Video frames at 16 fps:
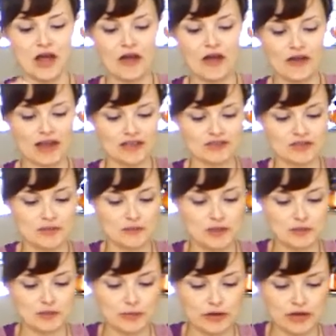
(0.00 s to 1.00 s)
Alright, so I'm
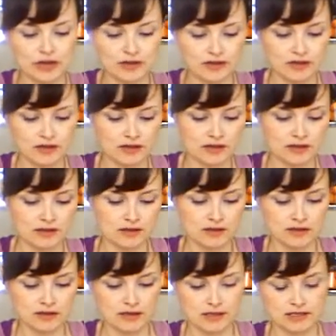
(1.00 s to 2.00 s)
going to put
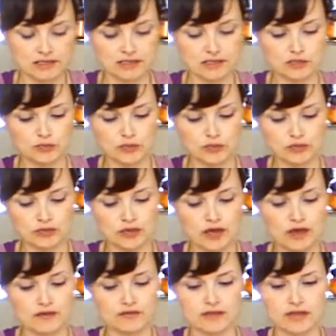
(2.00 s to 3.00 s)
a teaspoon
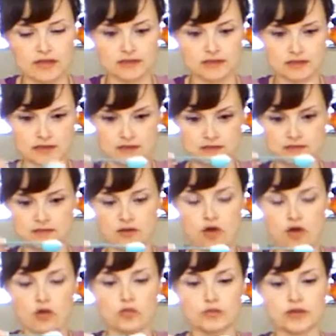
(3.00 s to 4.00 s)
of this
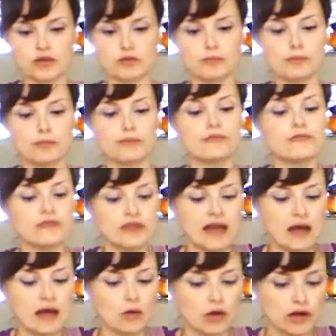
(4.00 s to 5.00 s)
oatmeal
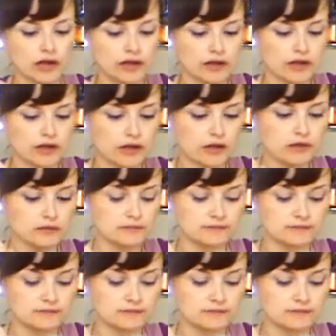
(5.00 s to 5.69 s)
flour in here,